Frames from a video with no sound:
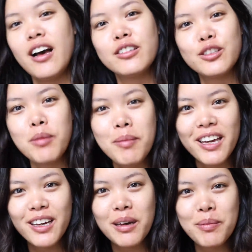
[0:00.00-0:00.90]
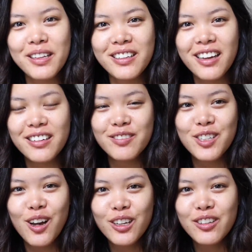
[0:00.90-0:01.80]
I'll do my makeup and kind of
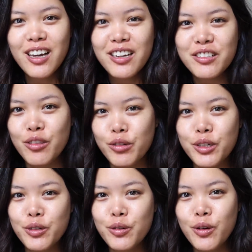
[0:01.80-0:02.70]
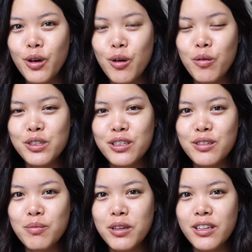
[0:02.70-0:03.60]
talk you guys through
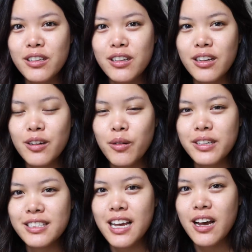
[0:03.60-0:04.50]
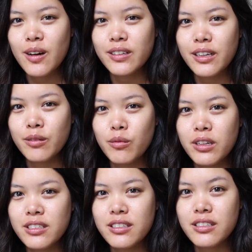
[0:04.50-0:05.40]
what's been going down and
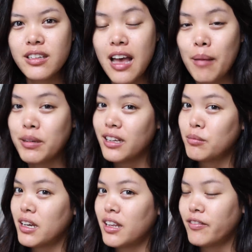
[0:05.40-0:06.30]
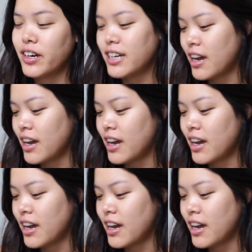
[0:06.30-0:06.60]
what's happening in my life right